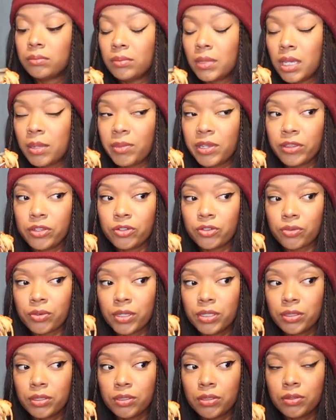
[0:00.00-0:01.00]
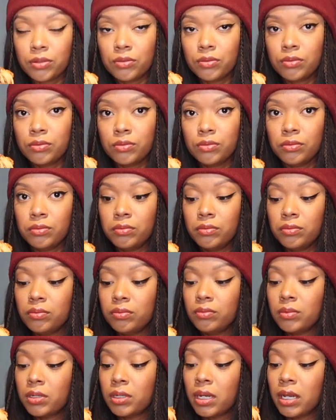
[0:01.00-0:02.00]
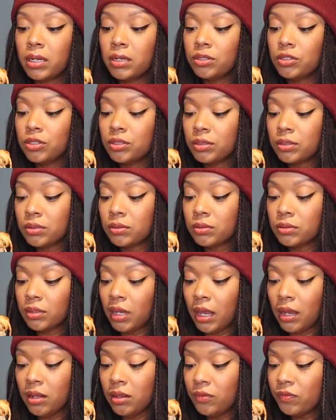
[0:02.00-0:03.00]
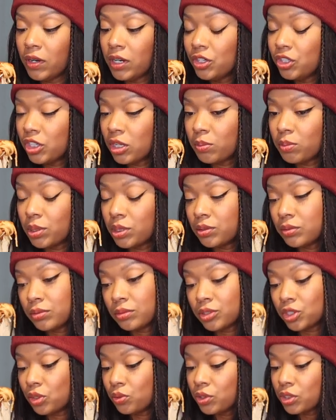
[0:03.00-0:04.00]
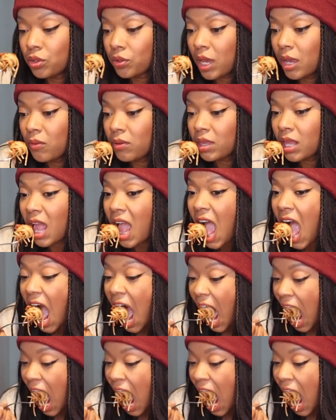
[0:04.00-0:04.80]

I made the choice to kind of just end the friendship, and she was okay with it.